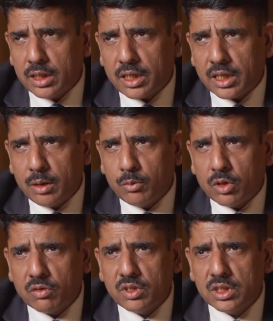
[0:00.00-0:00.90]
that came out
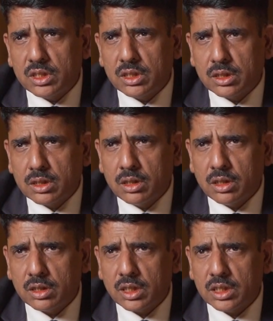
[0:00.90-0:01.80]
of this
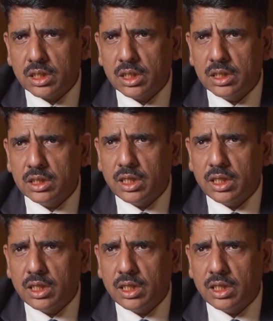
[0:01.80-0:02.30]
session is